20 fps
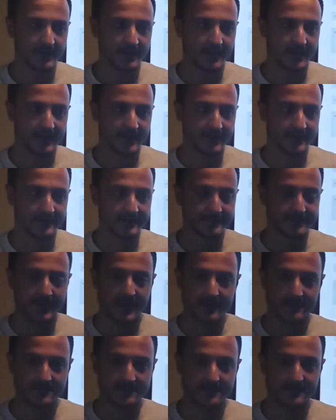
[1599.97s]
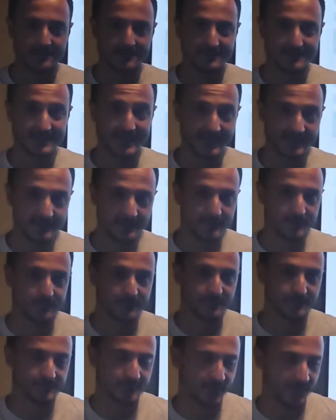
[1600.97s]
And actually the
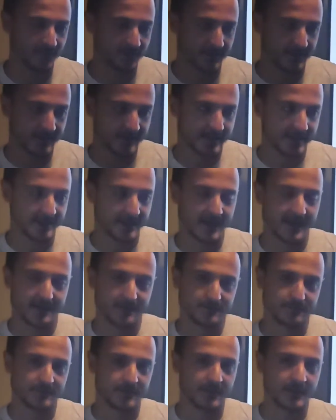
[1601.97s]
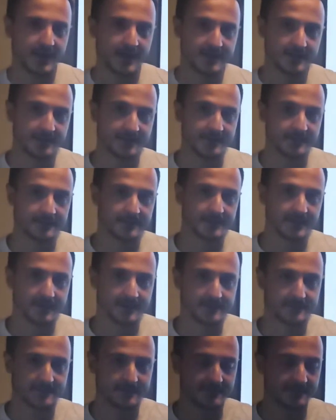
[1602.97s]
technicals are kind of aligning
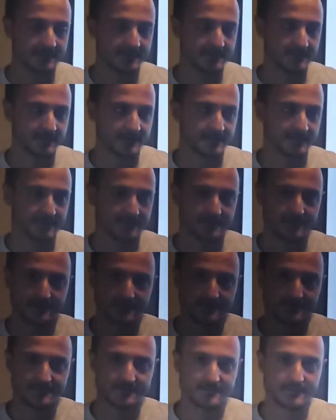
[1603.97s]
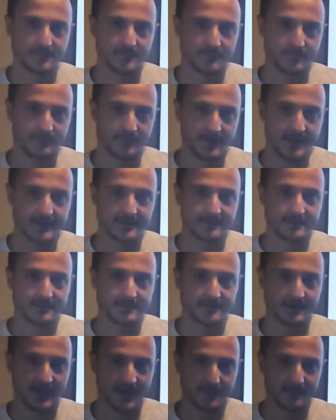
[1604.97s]
that this might
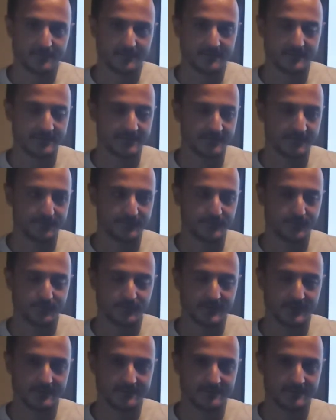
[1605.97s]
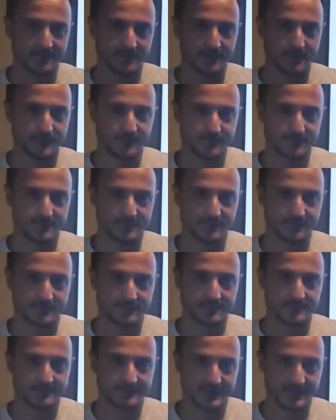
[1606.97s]
happen in a few weeks. So
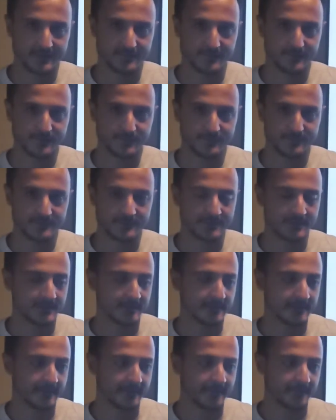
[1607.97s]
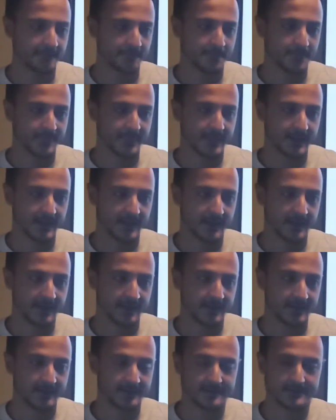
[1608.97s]
stay tuned,
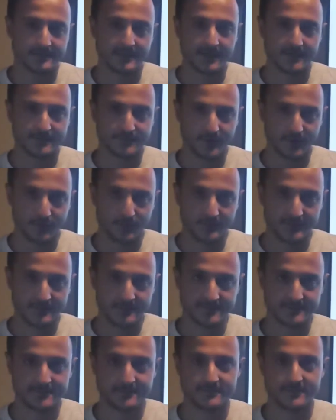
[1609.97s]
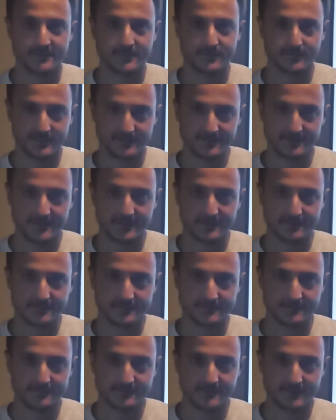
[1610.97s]
and as always, be safe,
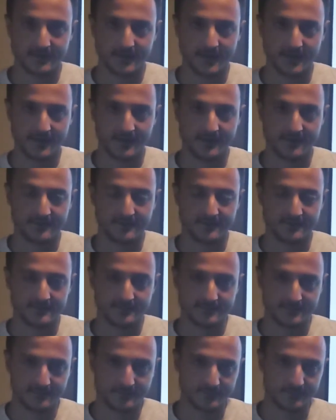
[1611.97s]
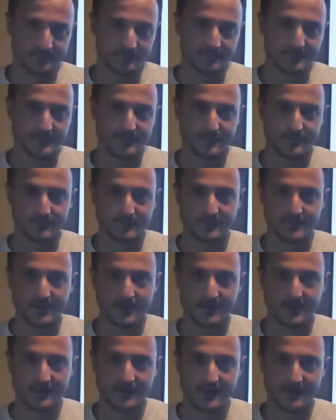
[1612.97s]
and we'll see you
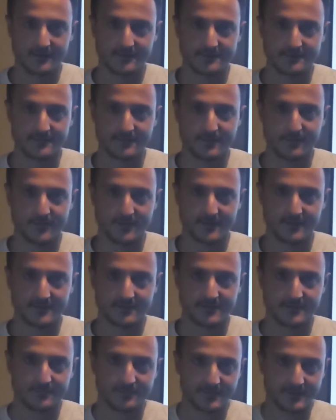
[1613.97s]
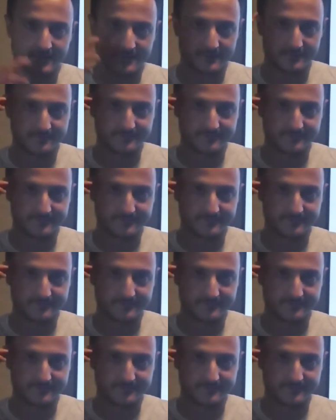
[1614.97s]
in the next market update.